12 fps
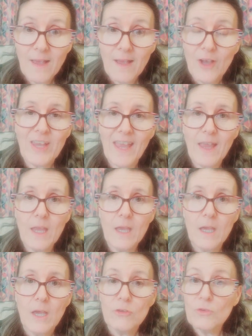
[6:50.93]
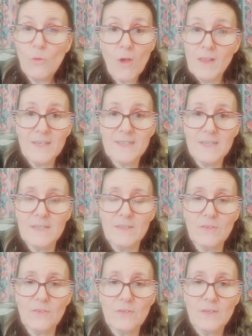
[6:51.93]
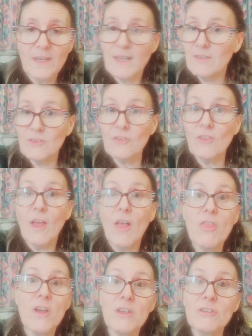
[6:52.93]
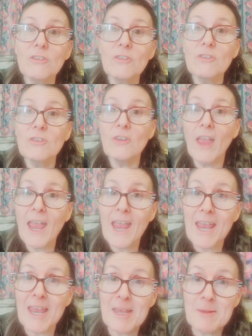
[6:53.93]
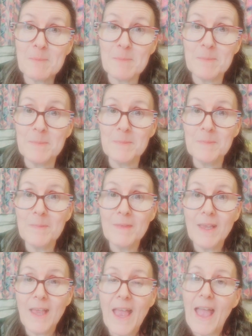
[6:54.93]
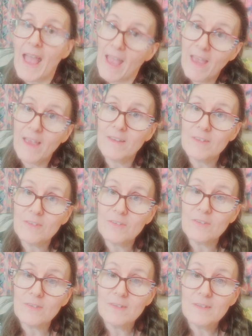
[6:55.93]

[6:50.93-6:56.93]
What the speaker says: Okay? So all it is, it's the same as